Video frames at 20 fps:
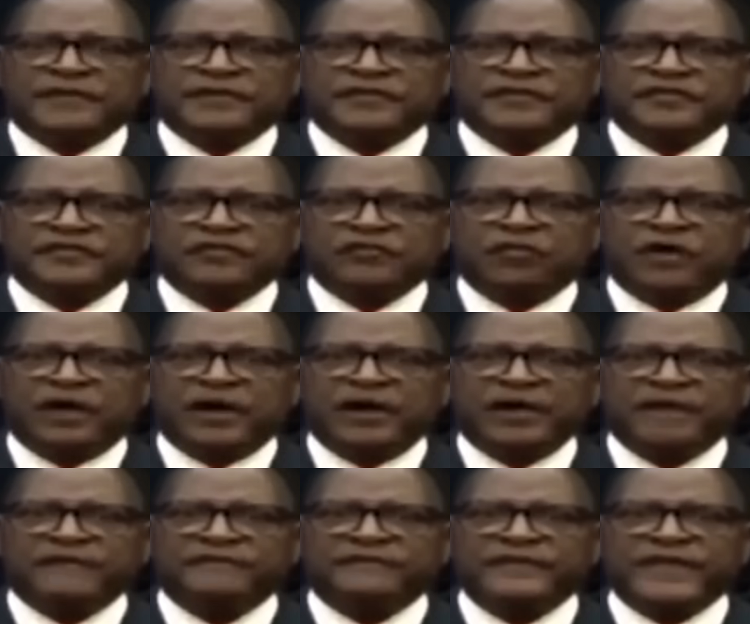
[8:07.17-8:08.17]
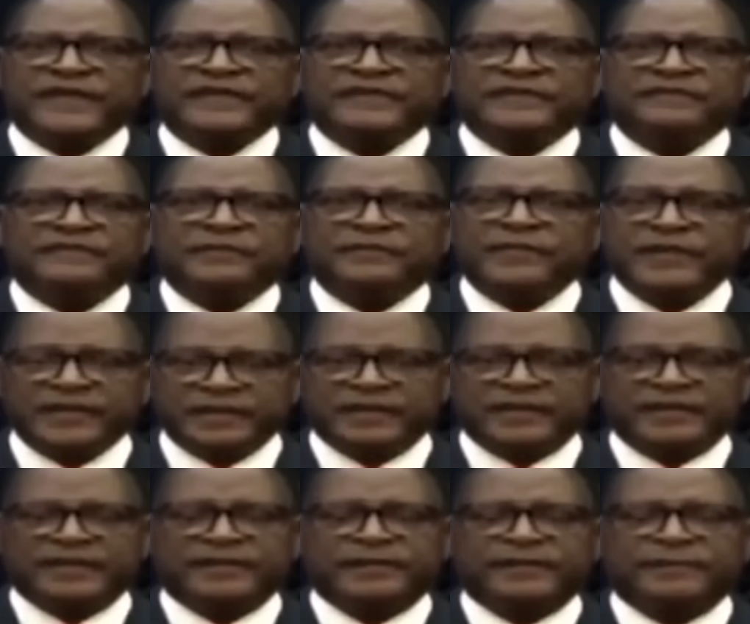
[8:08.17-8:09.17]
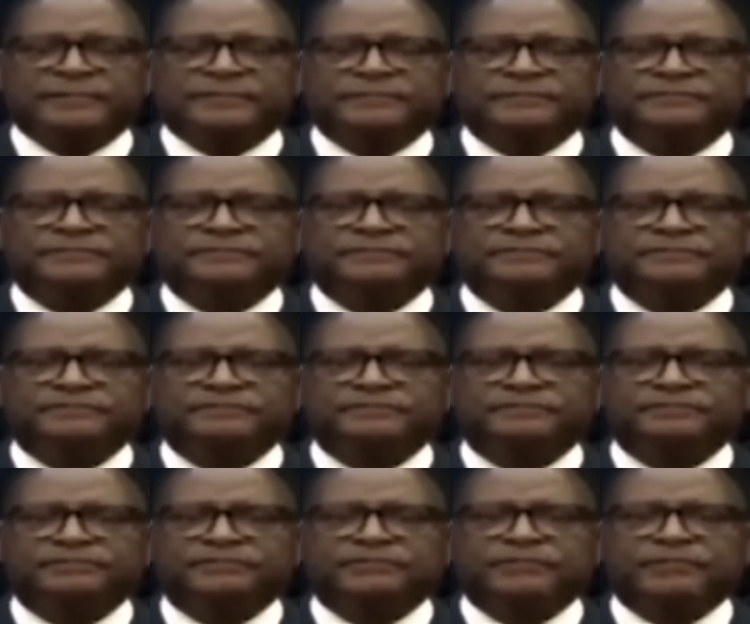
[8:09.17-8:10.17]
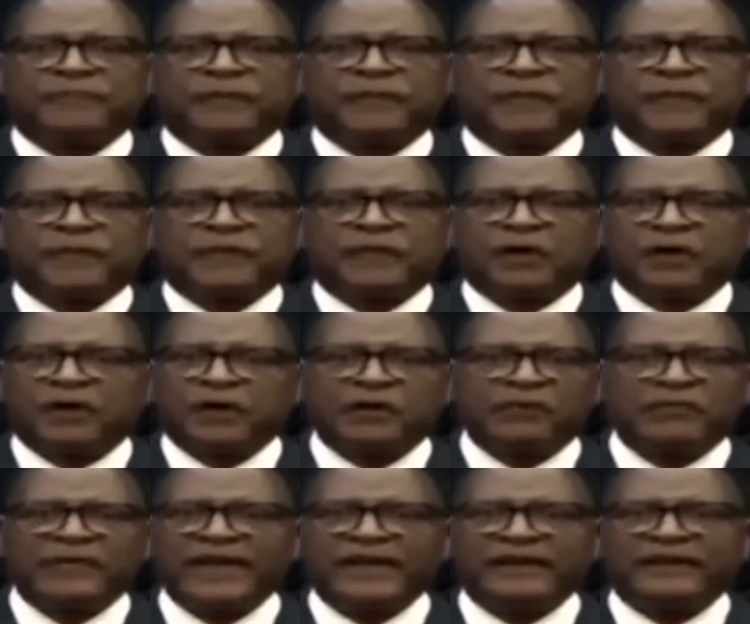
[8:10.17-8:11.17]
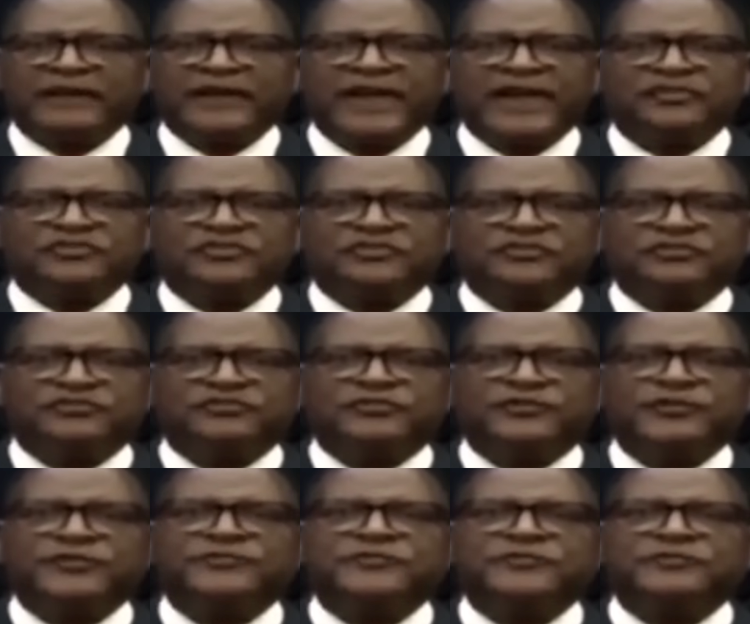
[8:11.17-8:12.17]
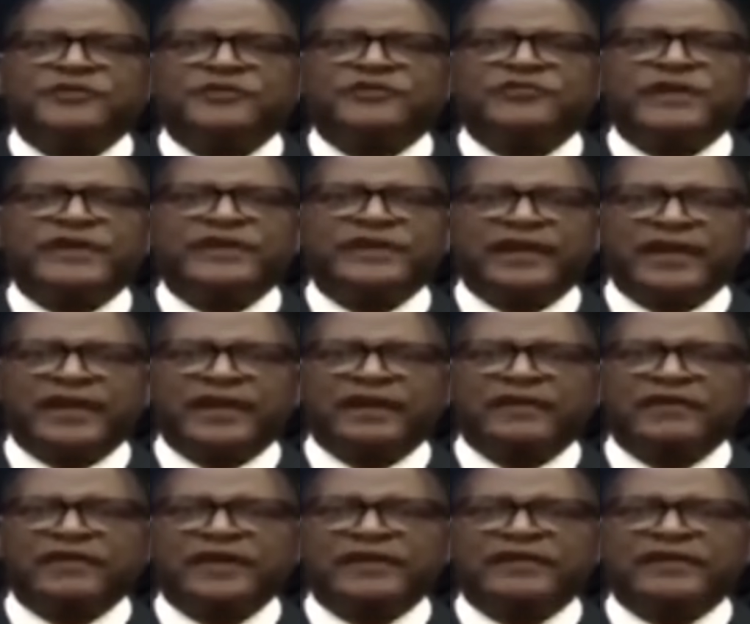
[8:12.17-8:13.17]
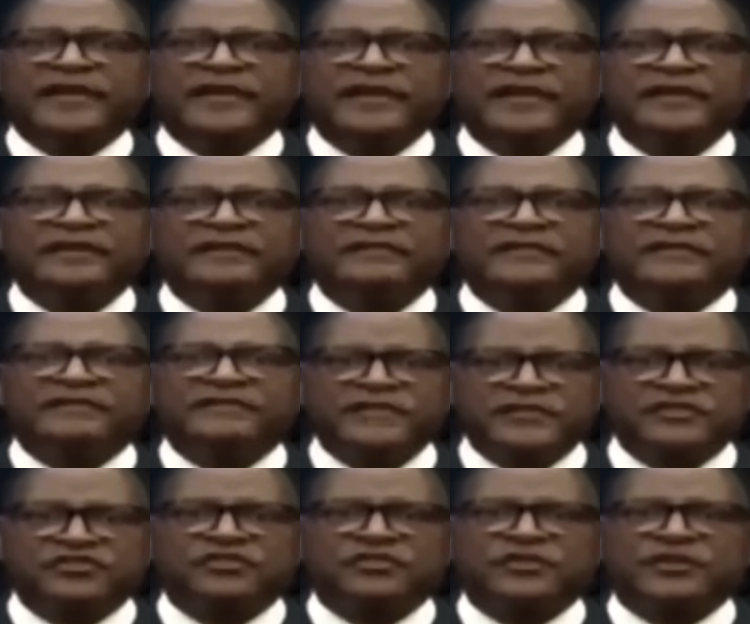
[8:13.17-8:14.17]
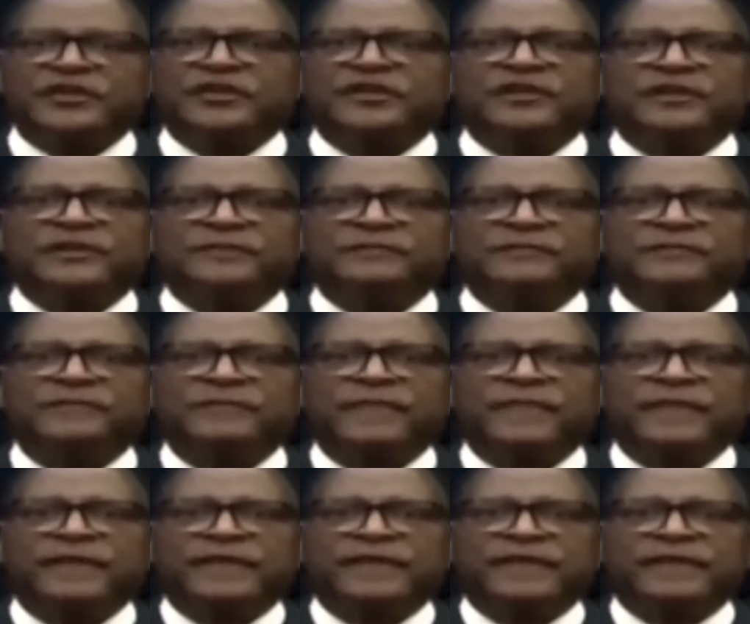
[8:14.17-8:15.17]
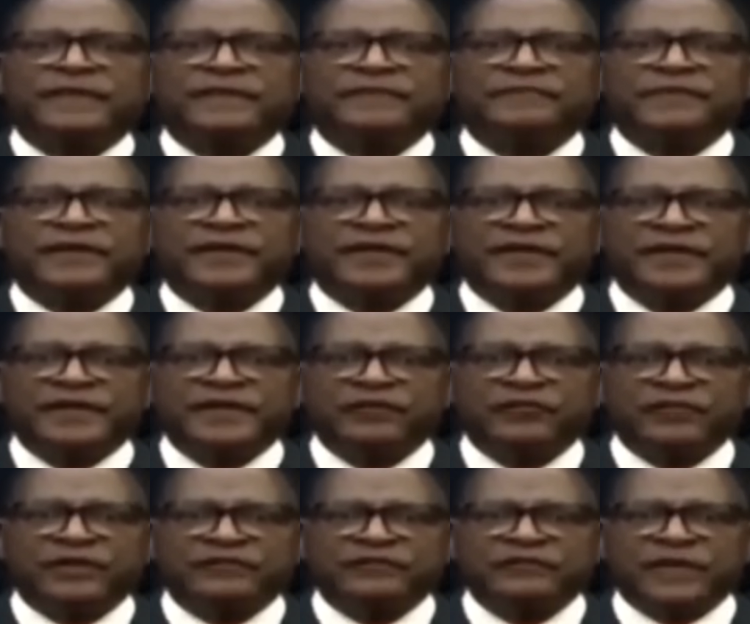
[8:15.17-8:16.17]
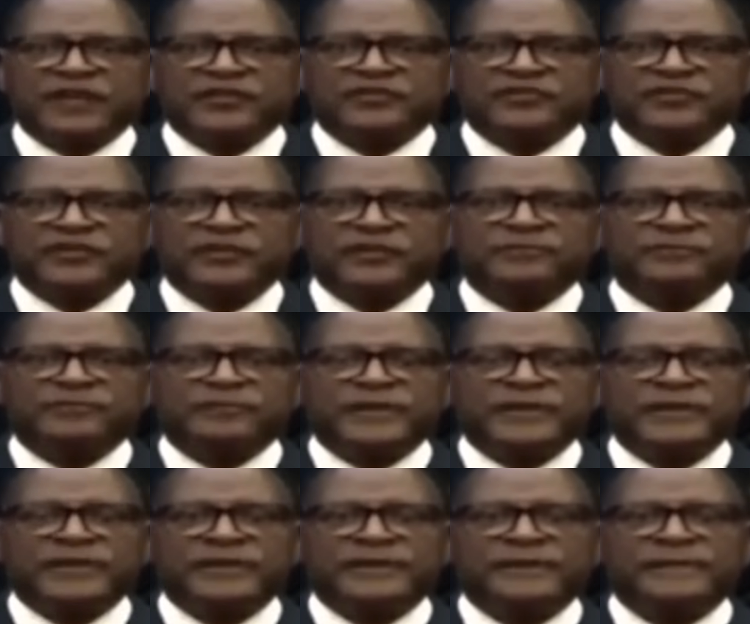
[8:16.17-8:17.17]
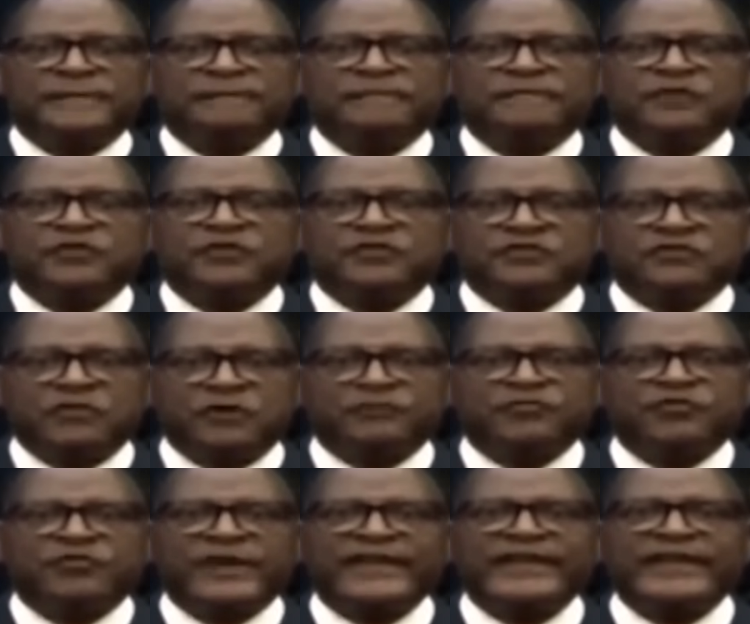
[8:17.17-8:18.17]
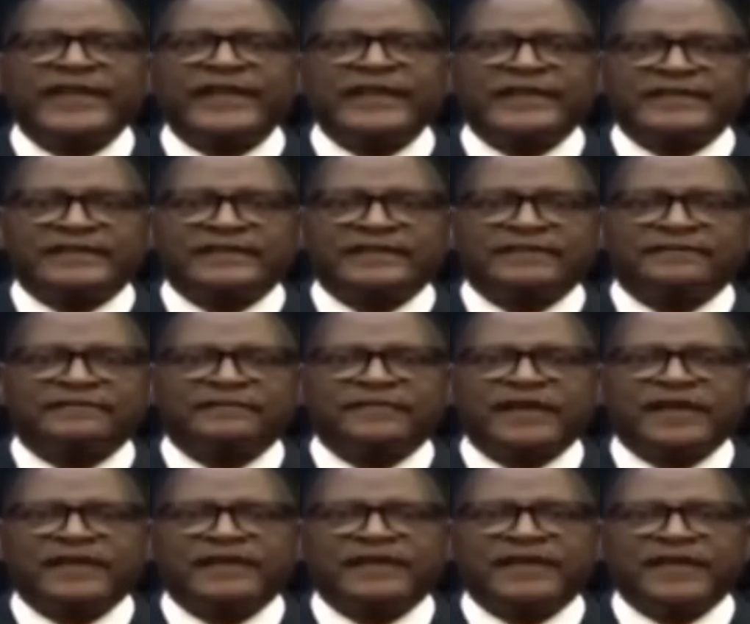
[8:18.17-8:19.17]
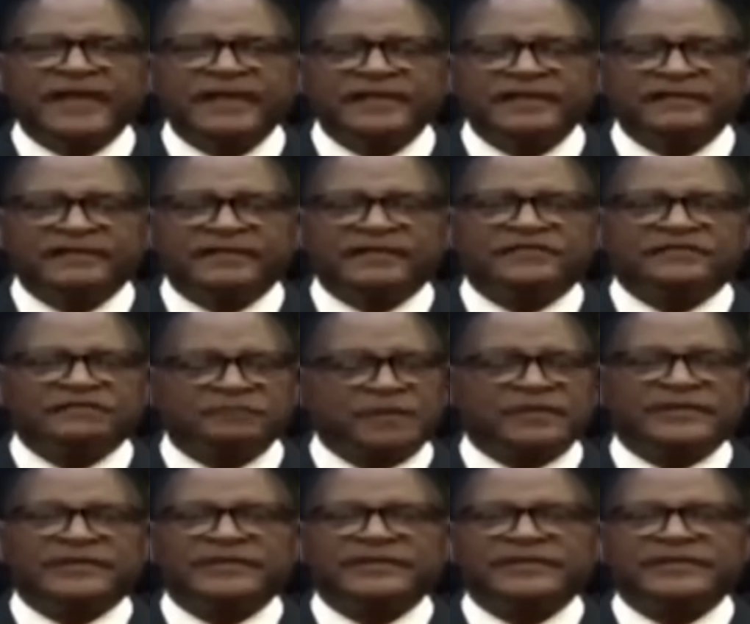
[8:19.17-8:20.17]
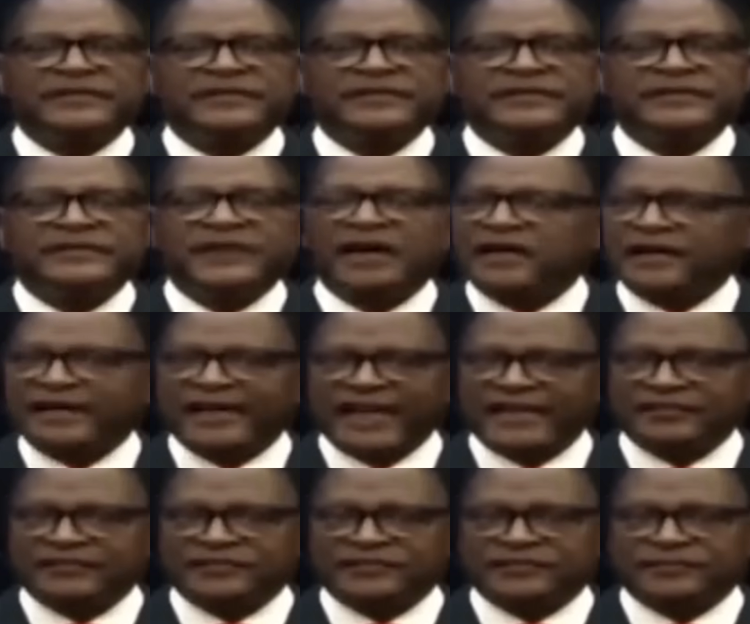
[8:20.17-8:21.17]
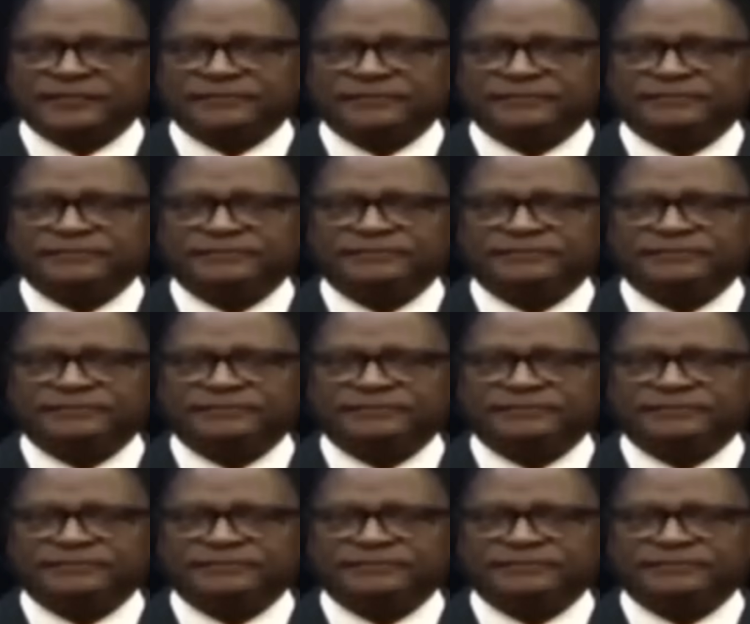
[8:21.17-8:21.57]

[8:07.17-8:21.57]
This is why, effective immediately, all of my international trips between now and the end of the fiscal year, beginning with my trip to COP28 at the end of this month, are canceled.